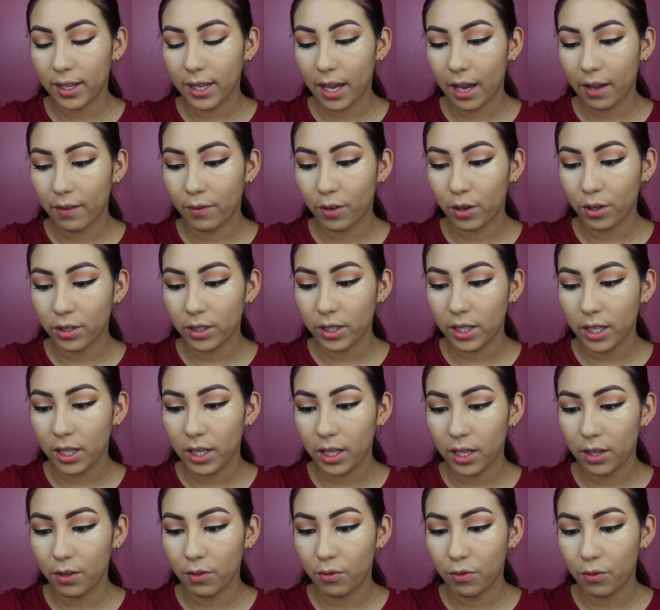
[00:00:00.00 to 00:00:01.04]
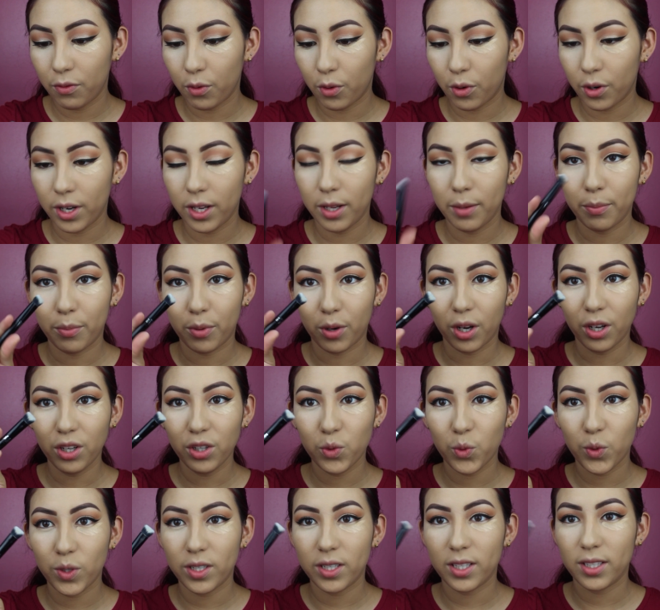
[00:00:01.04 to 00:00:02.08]
Kat Von D 40
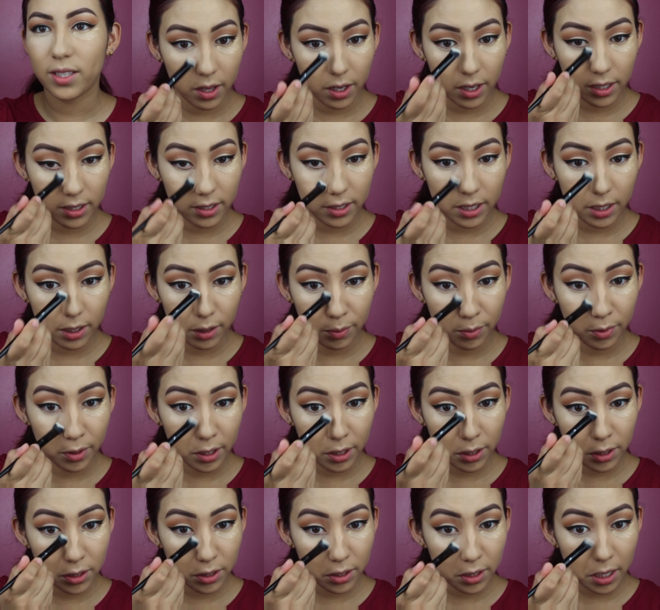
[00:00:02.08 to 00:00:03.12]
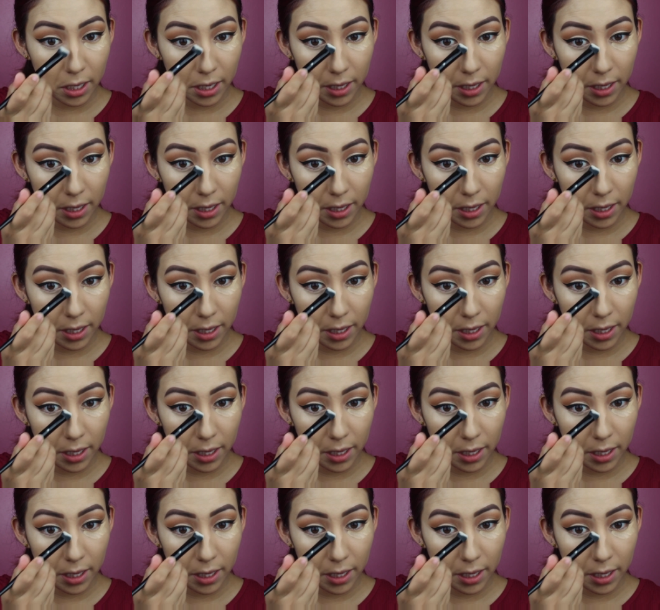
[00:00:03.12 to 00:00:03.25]
brush, which is the concealer brush,